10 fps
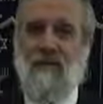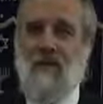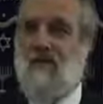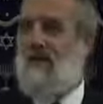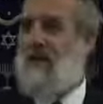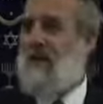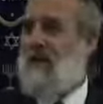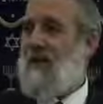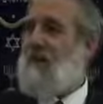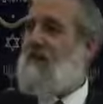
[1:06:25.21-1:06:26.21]
That's right.
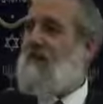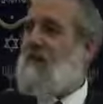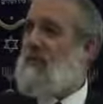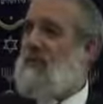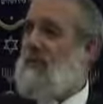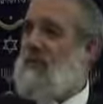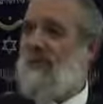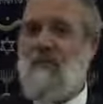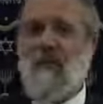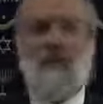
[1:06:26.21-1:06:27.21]
Eleven for saying
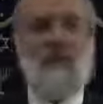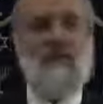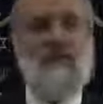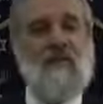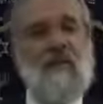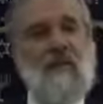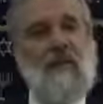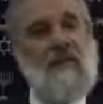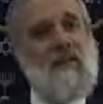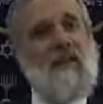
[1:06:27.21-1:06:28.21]
something nice,
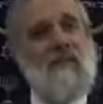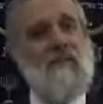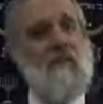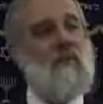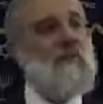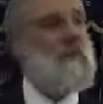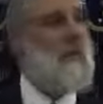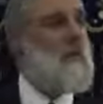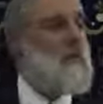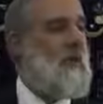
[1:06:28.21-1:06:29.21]
and six for just
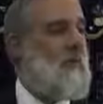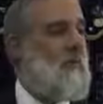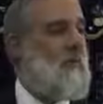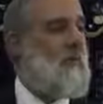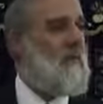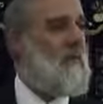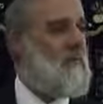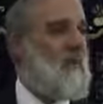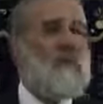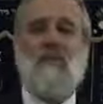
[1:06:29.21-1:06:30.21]
being charitable.
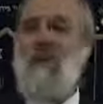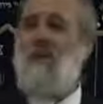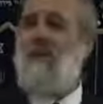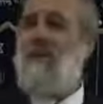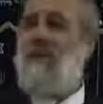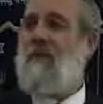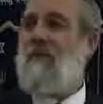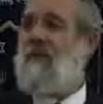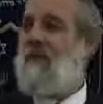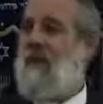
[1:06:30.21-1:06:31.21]
What's better,
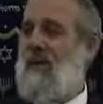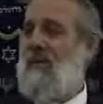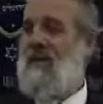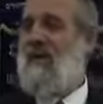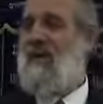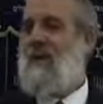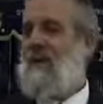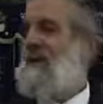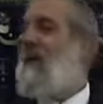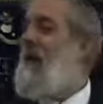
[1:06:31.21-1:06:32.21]
right?
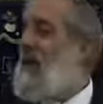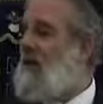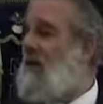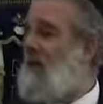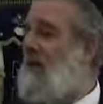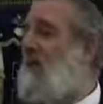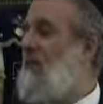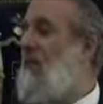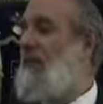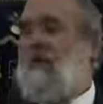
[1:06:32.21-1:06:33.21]
It's harder,
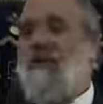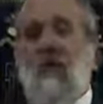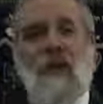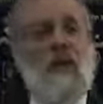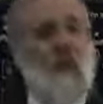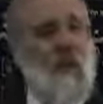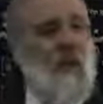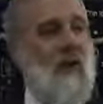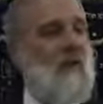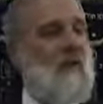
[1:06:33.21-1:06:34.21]
therefore, to take your
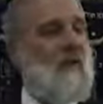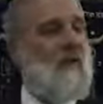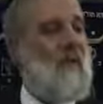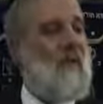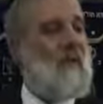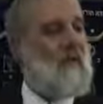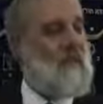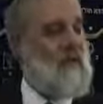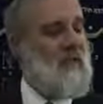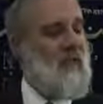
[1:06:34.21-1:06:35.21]
time and to
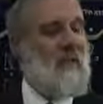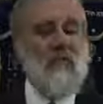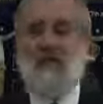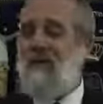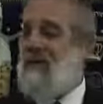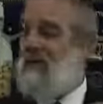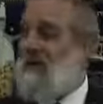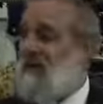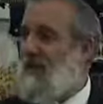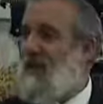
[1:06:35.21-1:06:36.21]
sit down and to
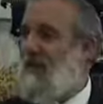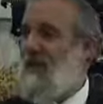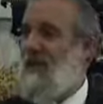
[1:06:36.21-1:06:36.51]
listen